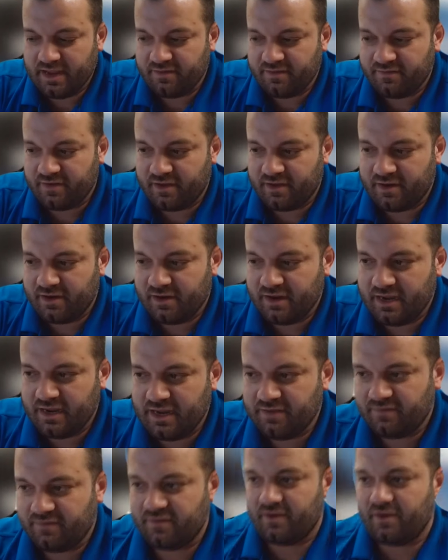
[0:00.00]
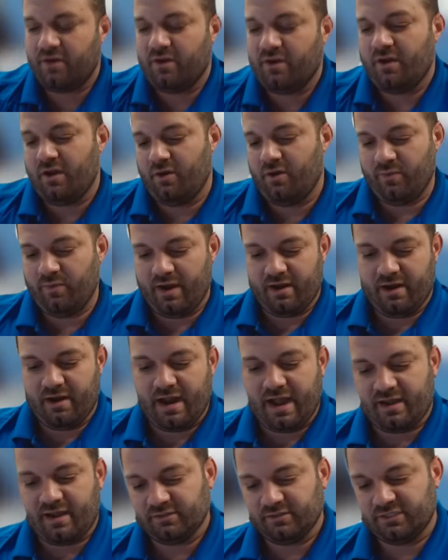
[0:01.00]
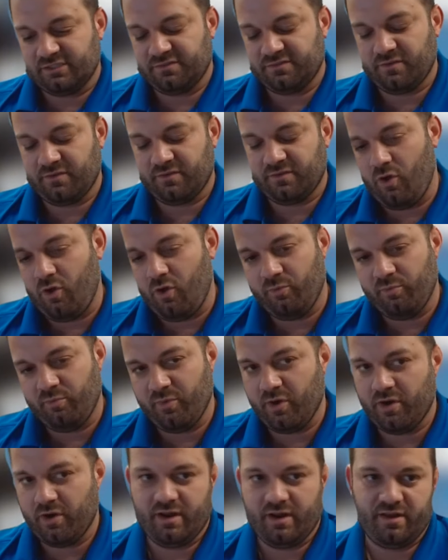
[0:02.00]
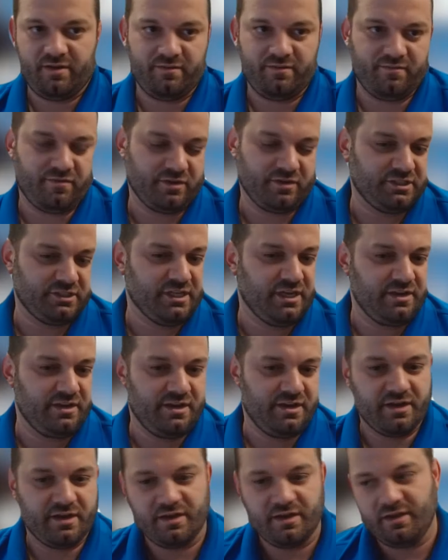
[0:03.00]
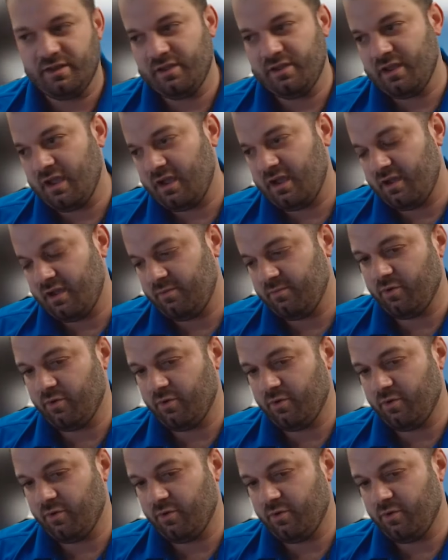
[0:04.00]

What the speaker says: Even a warehouse for Walmart in Virginia